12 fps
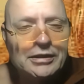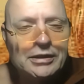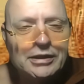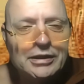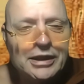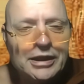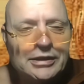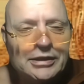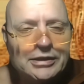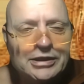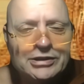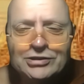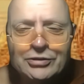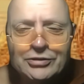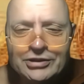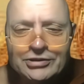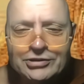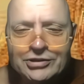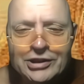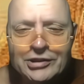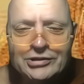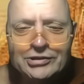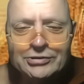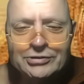then it's not
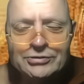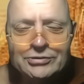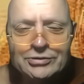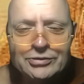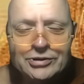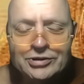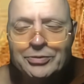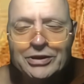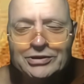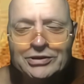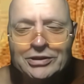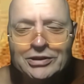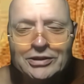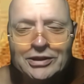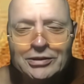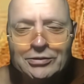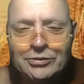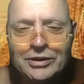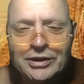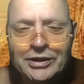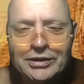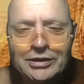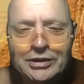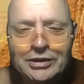necessary to to express it in that way
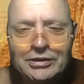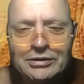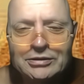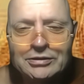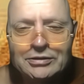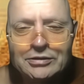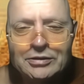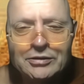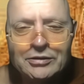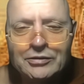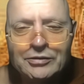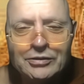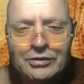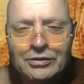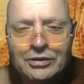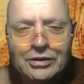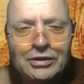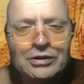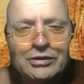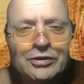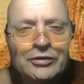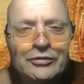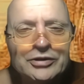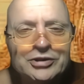you know you
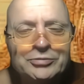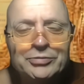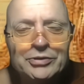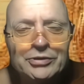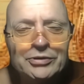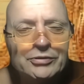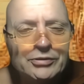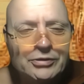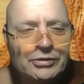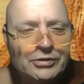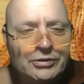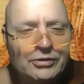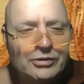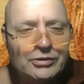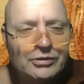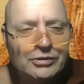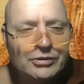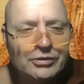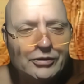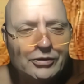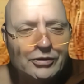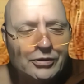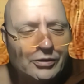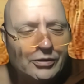you've you you
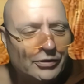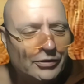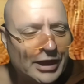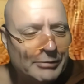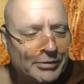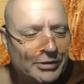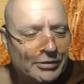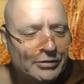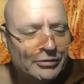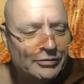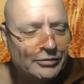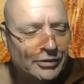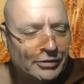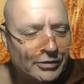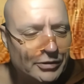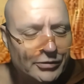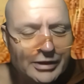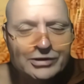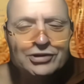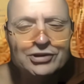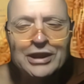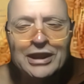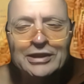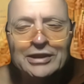you're you're happy you you, you
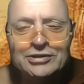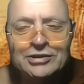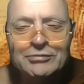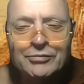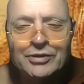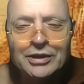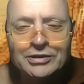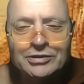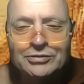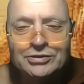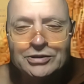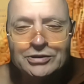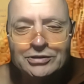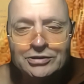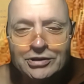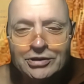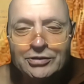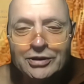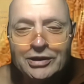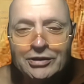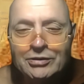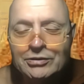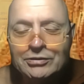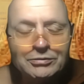understand something to a certain degree
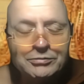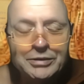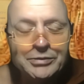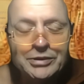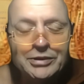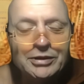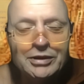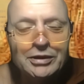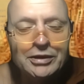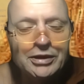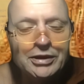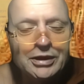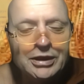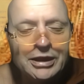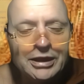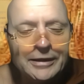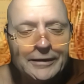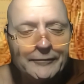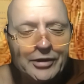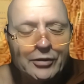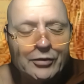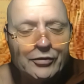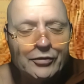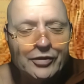or maybe the, um, the
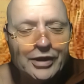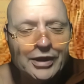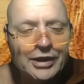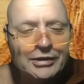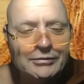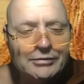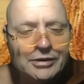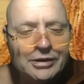whole thing